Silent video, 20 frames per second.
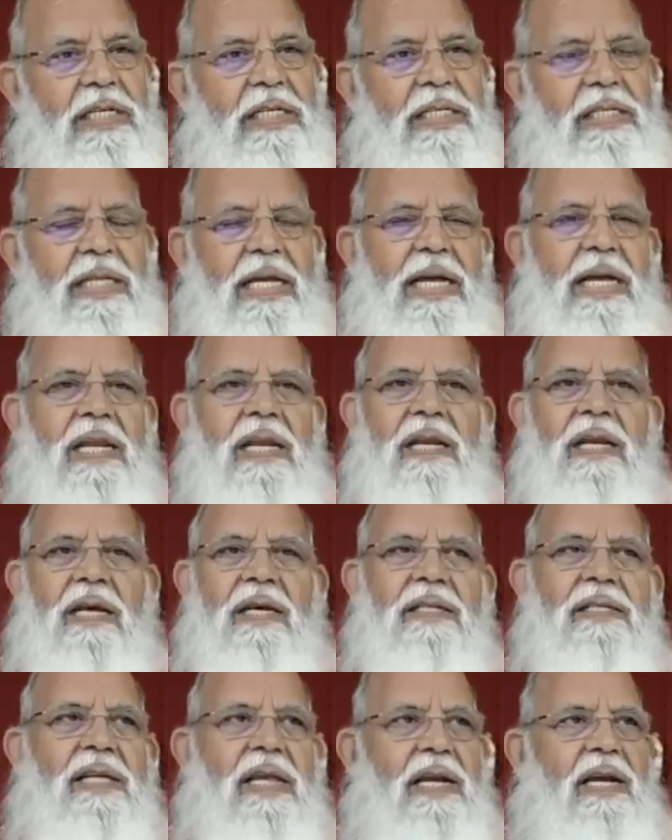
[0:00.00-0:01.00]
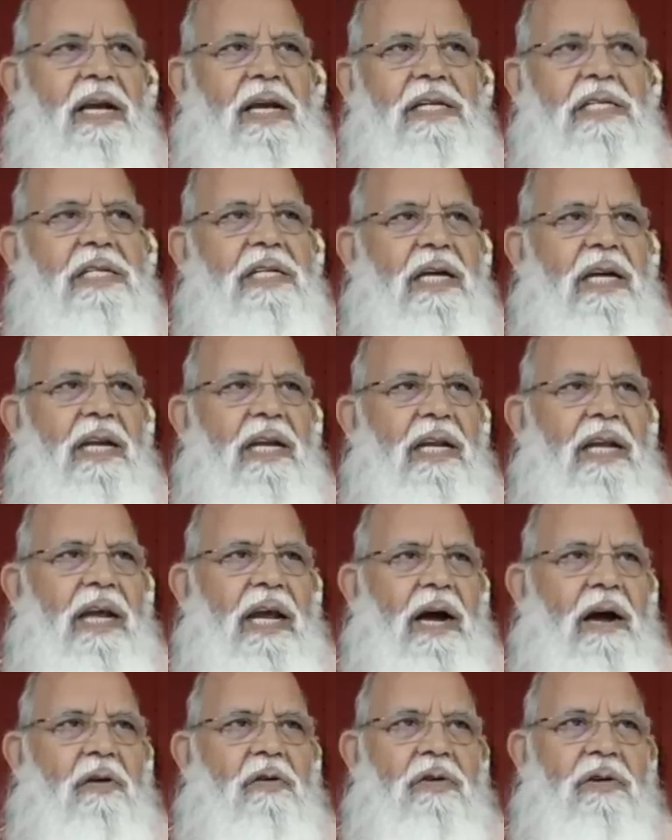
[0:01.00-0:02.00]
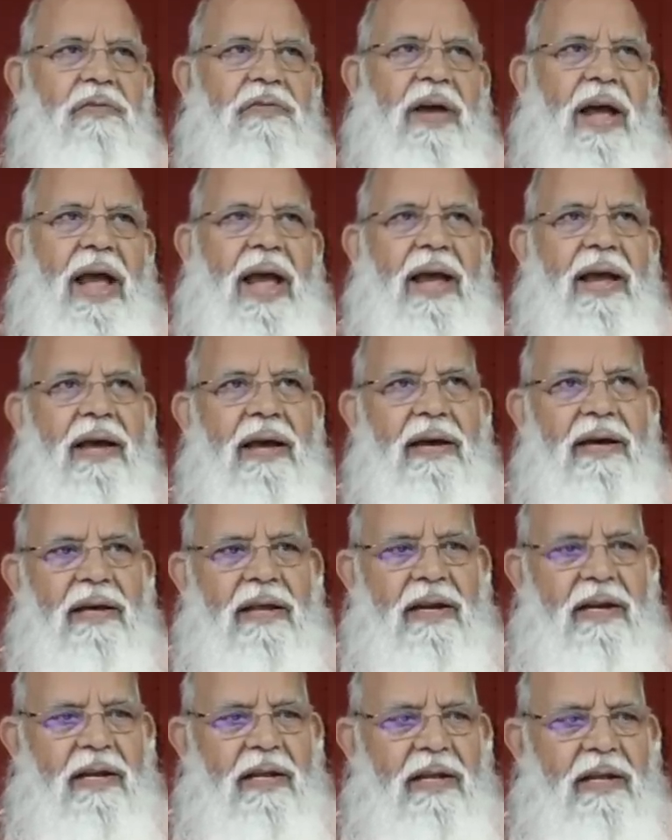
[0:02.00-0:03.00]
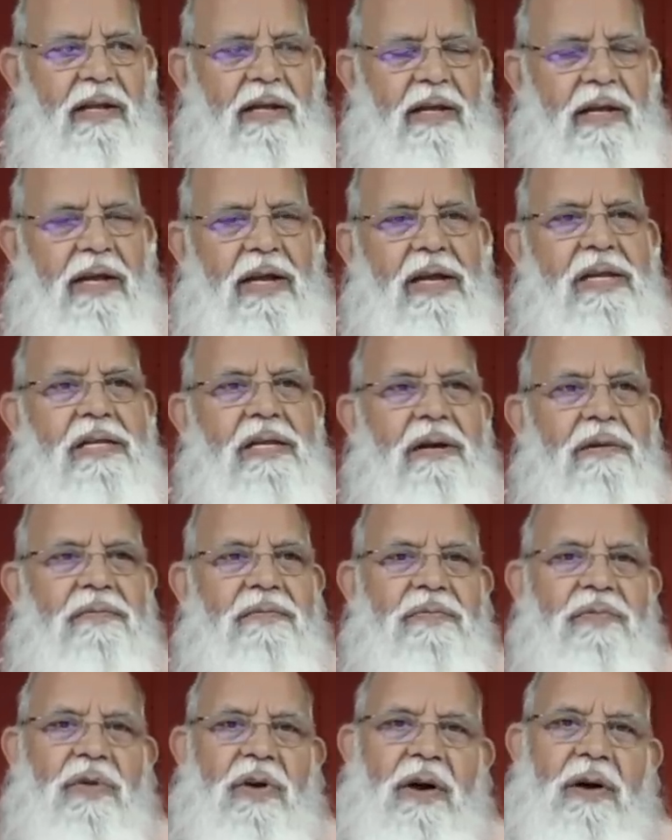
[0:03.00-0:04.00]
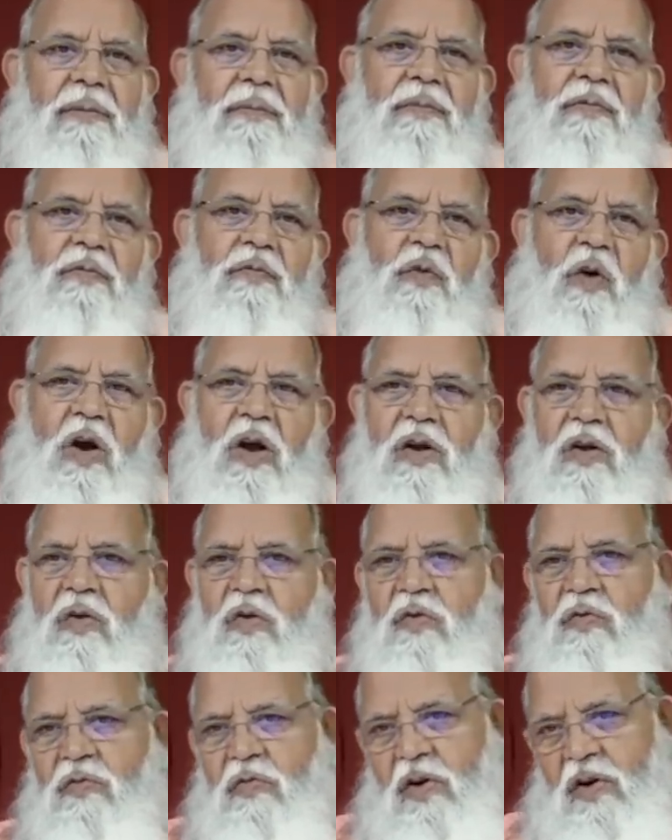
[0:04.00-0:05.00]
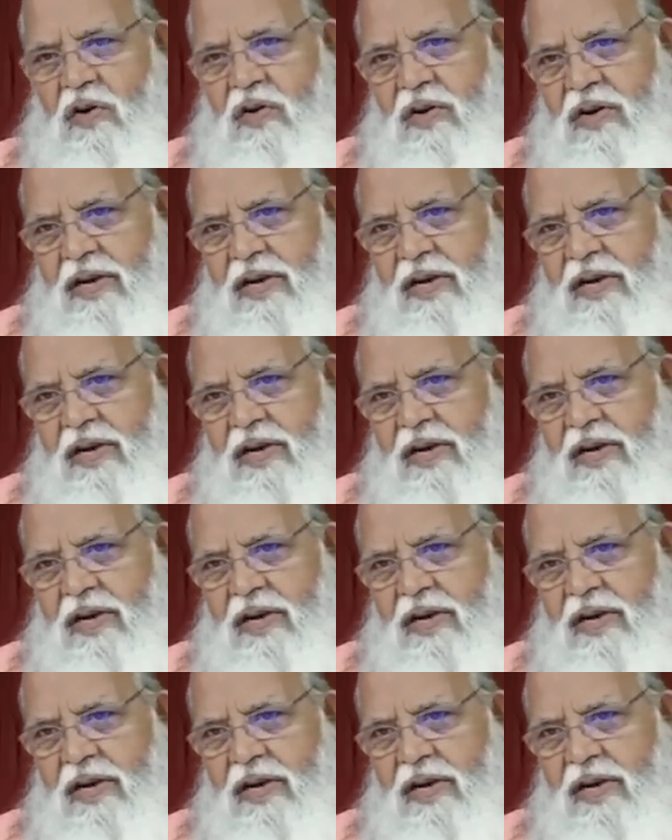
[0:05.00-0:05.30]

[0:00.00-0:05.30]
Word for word: Then sarcastically, out of anger, he jumped from wall to wall